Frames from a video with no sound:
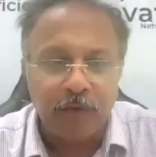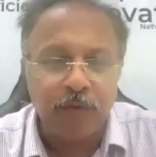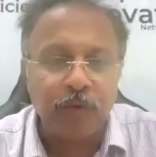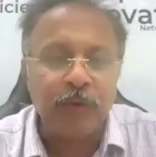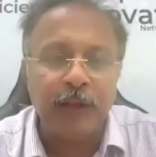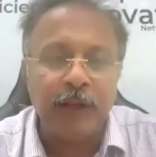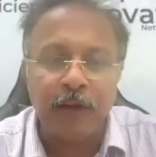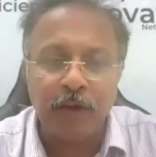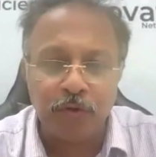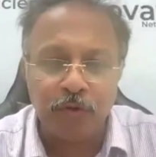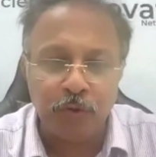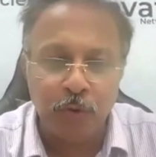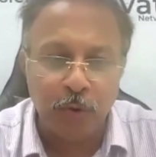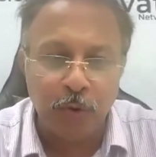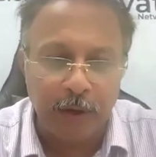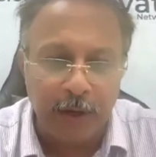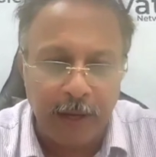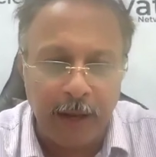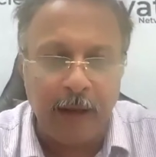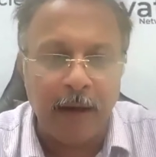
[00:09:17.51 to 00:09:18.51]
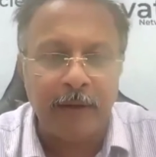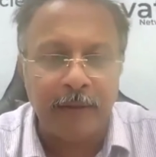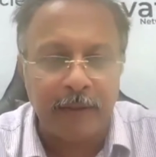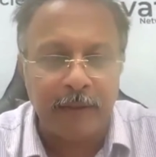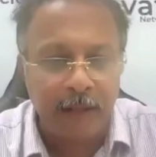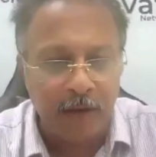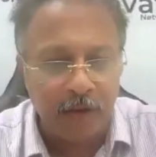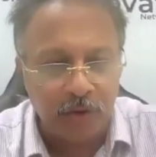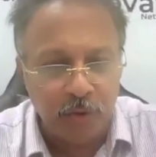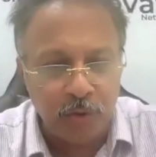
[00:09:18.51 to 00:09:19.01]
So there is no
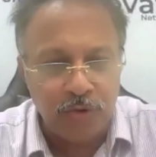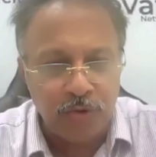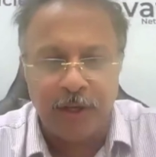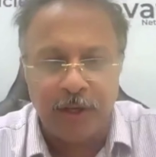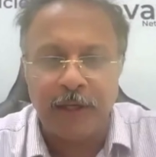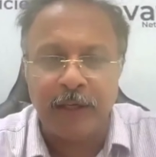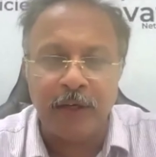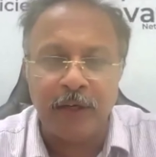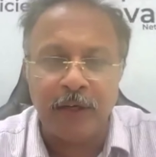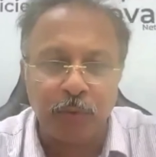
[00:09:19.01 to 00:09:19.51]
GAN, there is no junk.